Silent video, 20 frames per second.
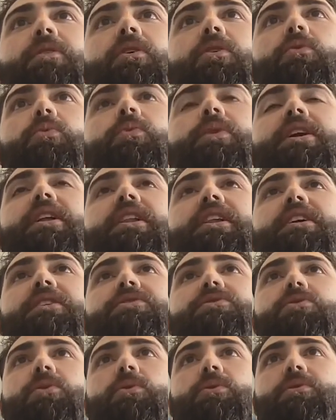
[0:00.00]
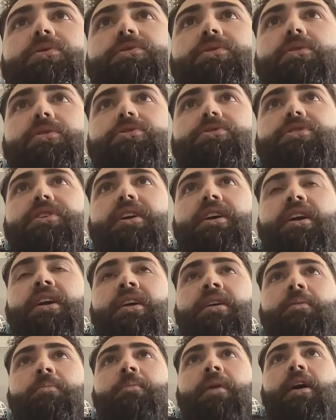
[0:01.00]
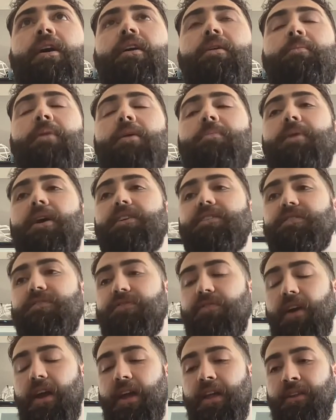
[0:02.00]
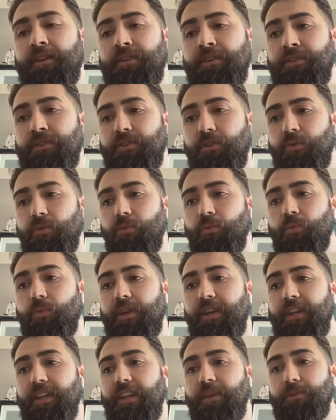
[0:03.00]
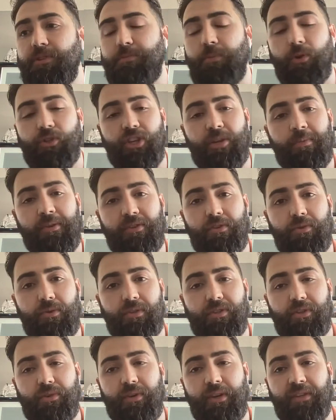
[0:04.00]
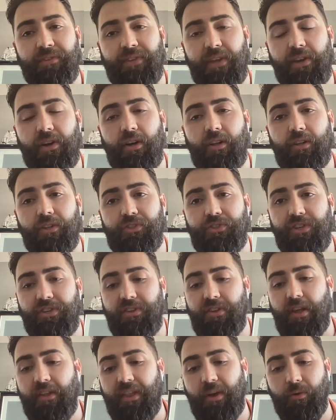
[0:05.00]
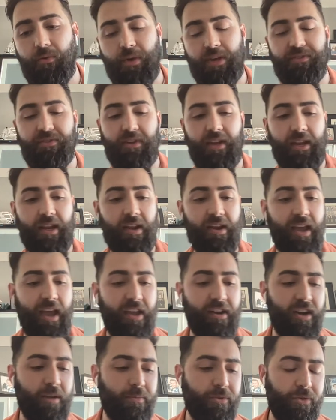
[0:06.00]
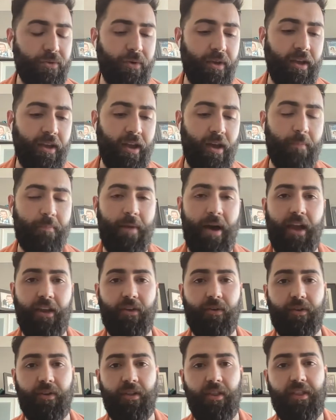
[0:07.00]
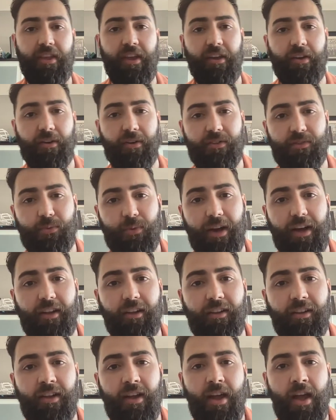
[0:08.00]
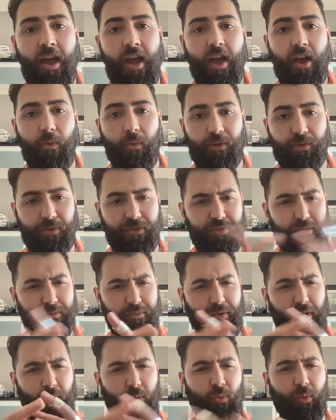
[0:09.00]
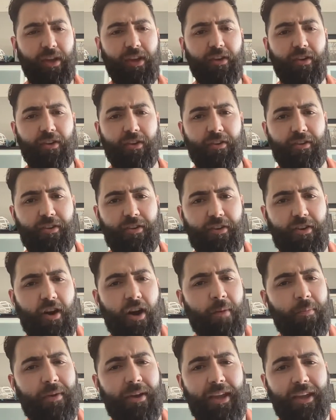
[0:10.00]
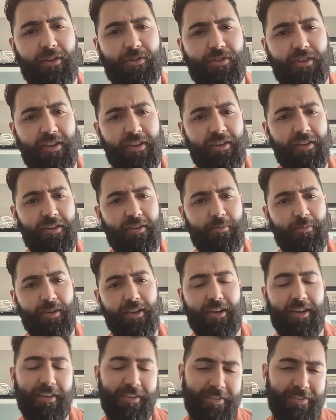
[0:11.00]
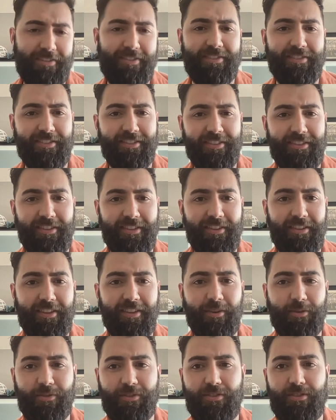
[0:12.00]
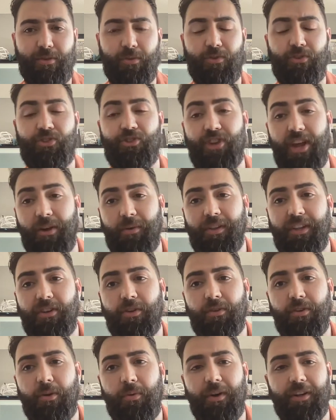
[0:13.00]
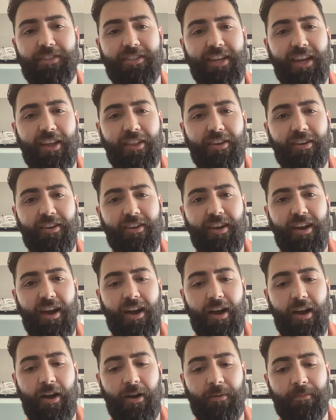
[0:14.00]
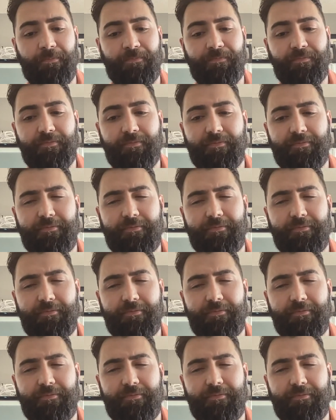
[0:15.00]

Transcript: really soul searching. My best friend really was pushing me to do a degree in psychology, thought that would resonate. And I ended up doing a minor in theater as well, which was a weird combination because those two generally don't go well together. And